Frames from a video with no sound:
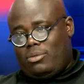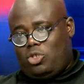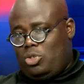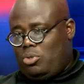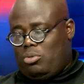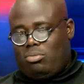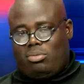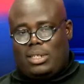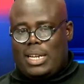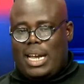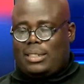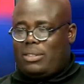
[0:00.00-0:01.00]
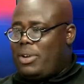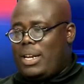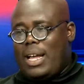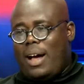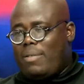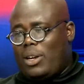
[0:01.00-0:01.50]
He doesn't
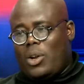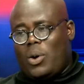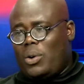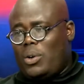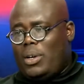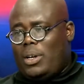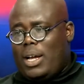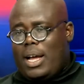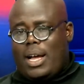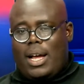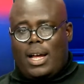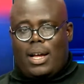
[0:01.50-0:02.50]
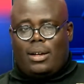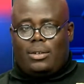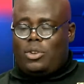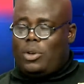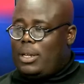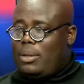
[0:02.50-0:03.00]
really have a lot.
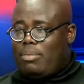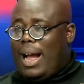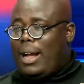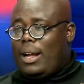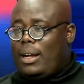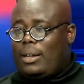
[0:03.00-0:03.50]
The only